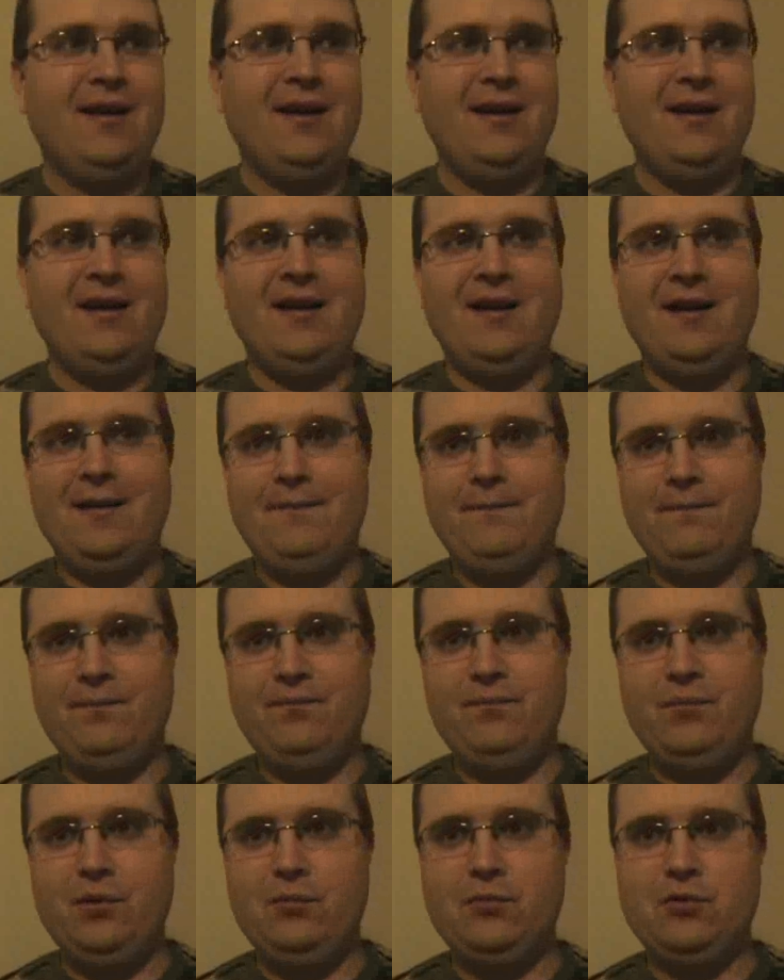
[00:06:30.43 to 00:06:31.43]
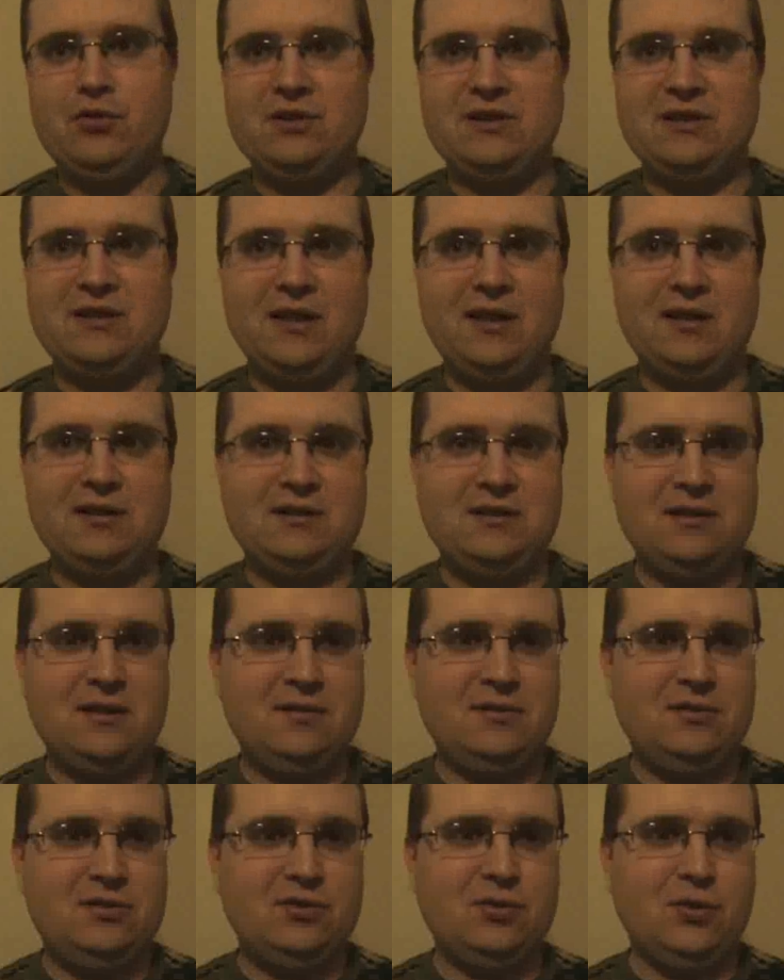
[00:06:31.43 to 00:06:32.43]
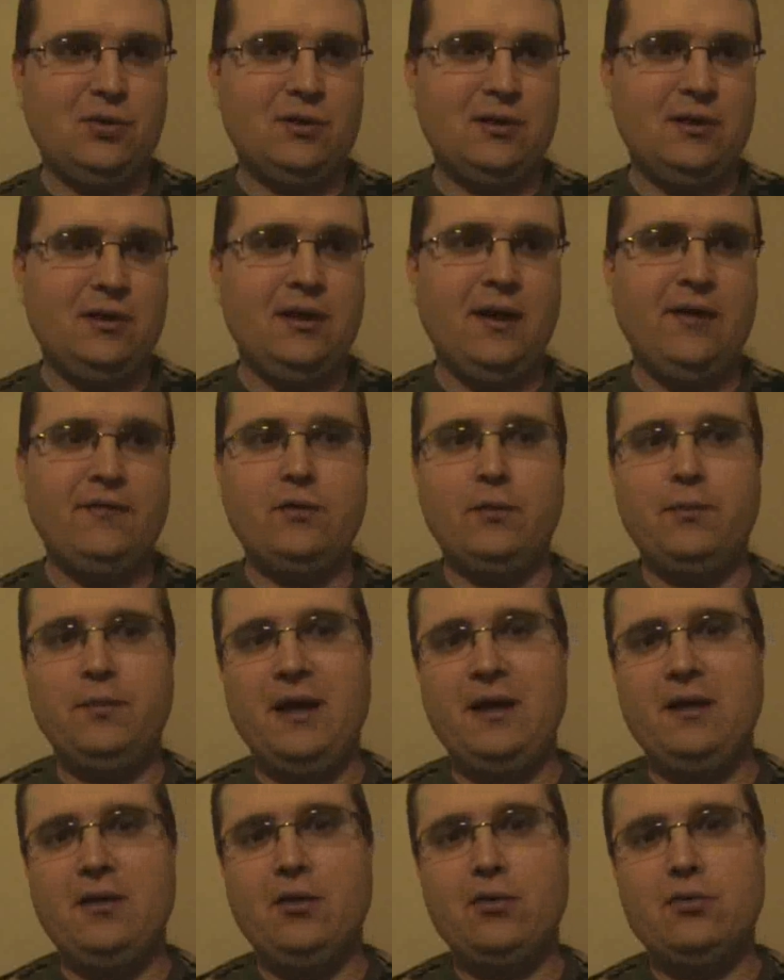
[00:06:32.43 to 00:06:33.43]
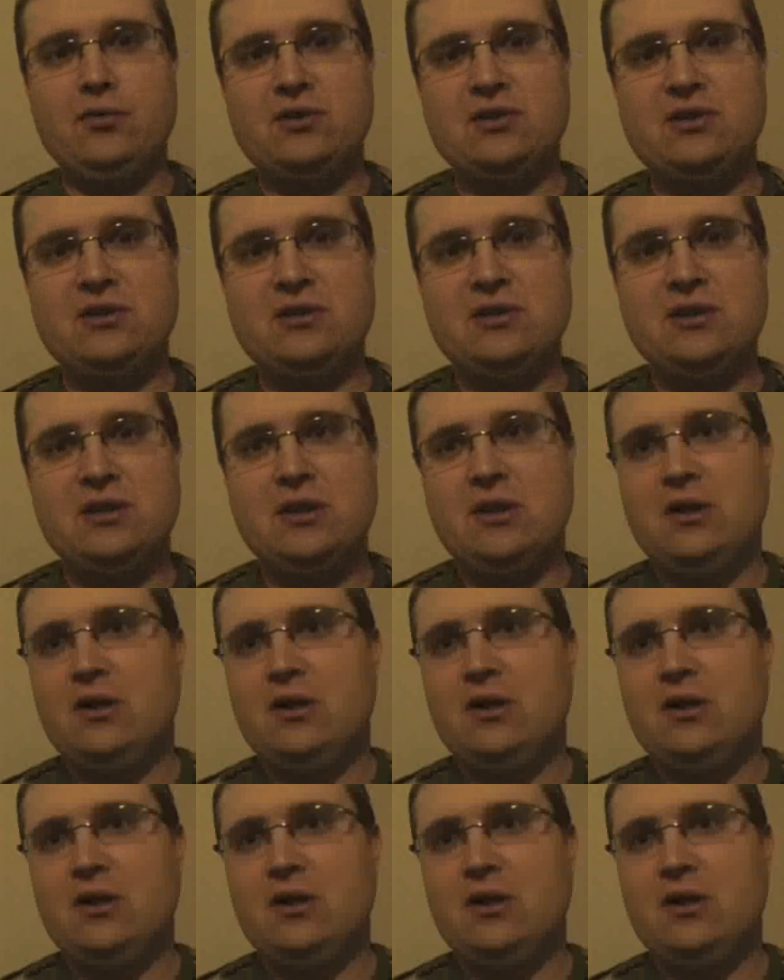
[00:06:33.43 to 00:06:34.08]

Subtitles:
Yeah, Boomer Esiason shortly left the Bengals